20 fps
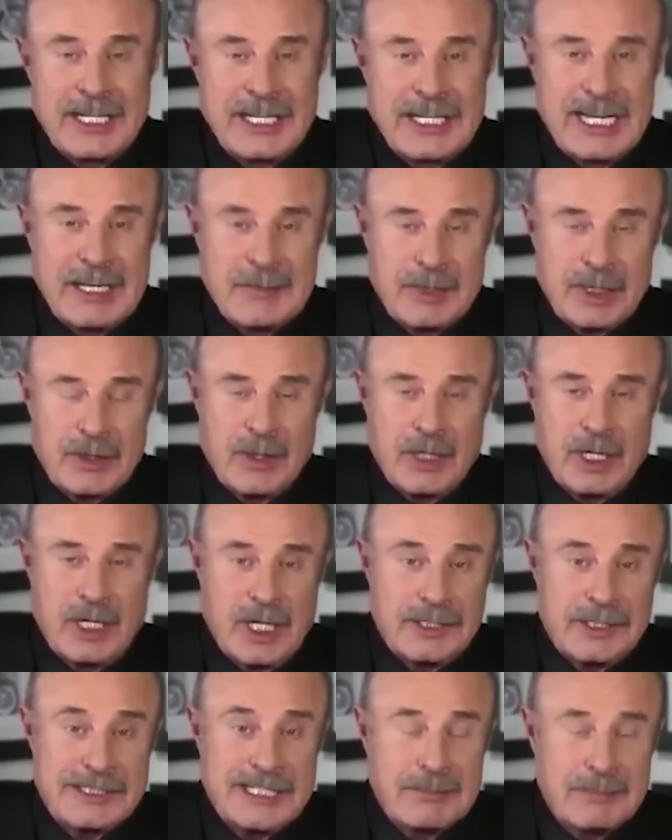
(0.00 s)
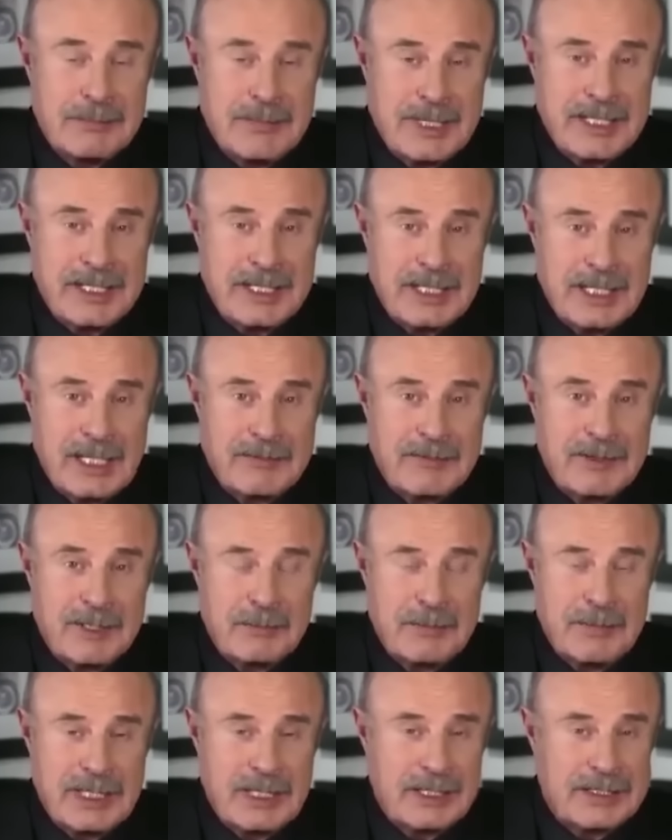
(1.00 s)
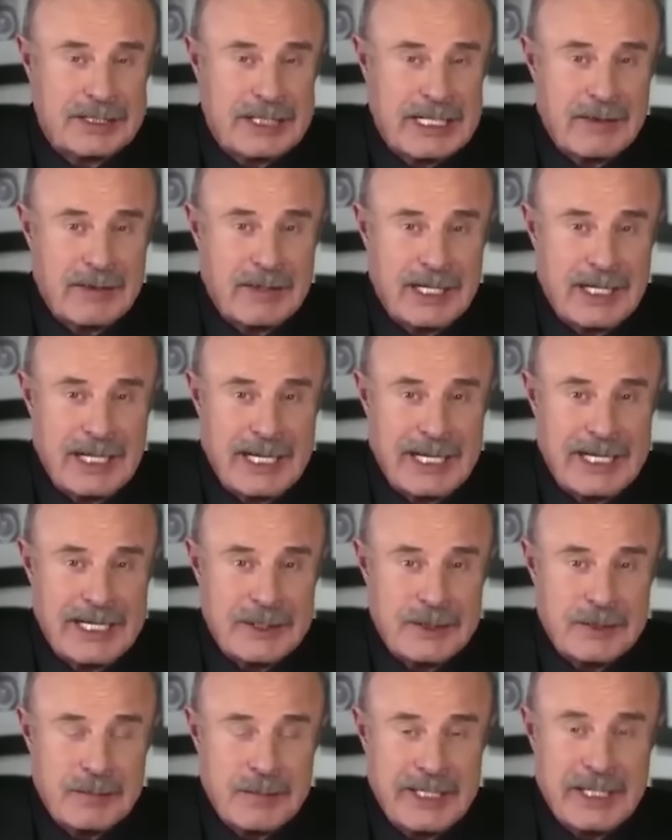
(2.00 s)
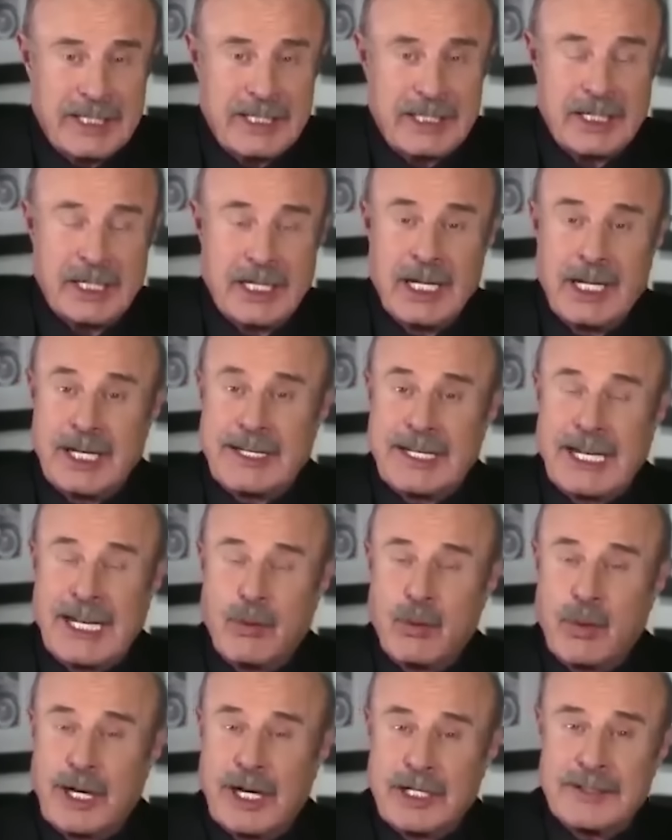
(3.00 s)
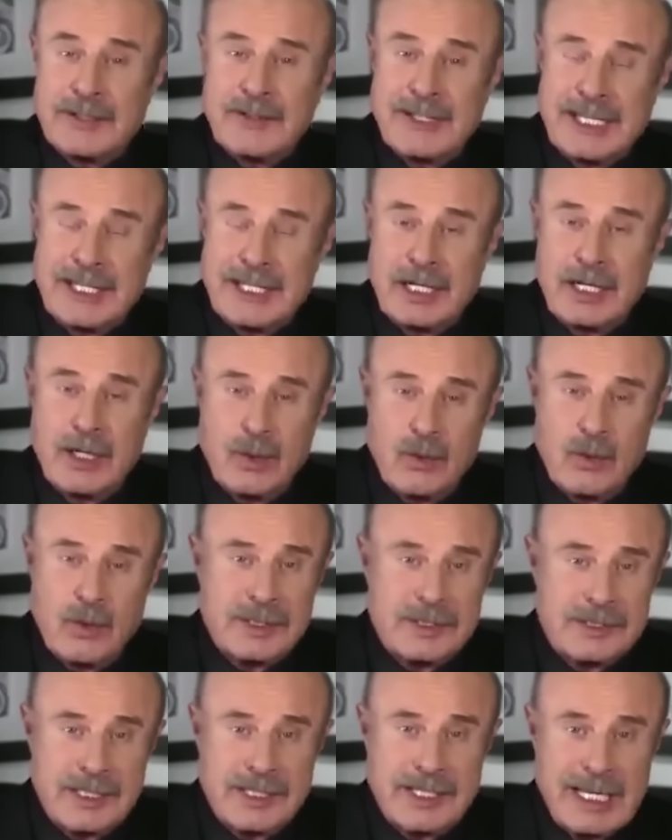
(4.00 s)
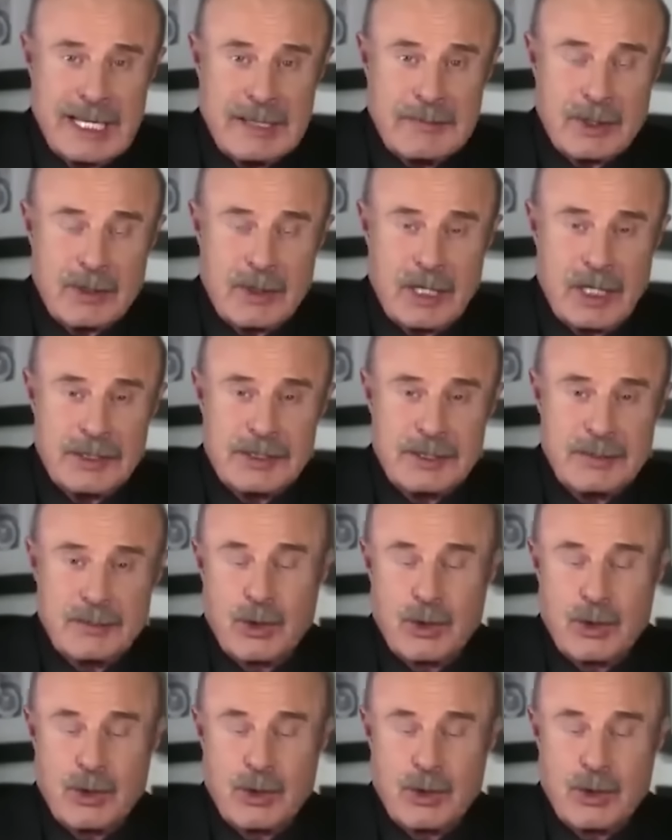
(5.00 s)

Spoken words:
came across, and many of them military-age men. Now, where did they go once they came across